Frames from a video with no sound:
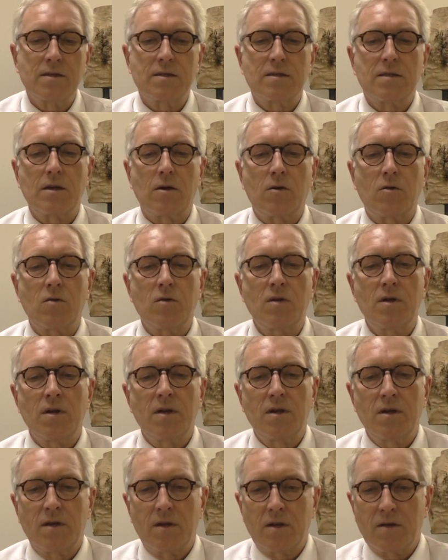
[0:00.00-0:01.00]
so
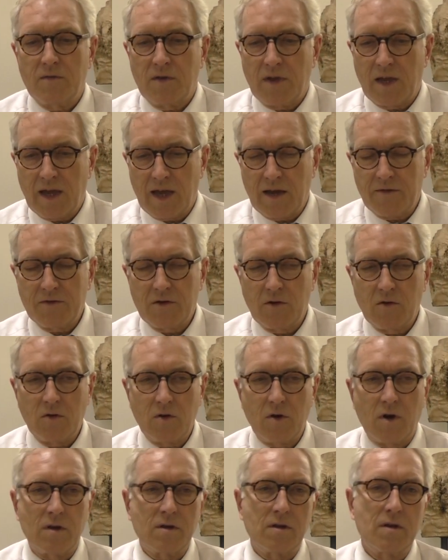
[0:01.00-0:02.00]
we have to
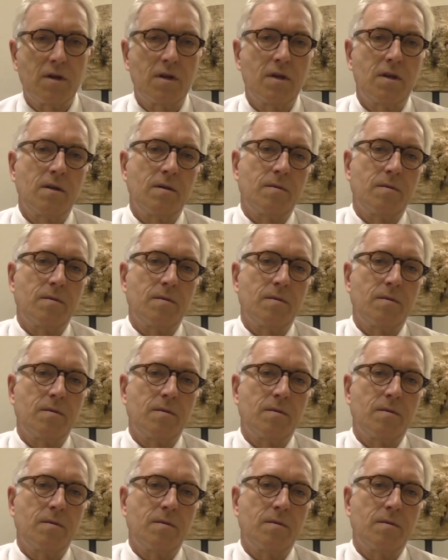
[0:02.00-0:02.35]
look on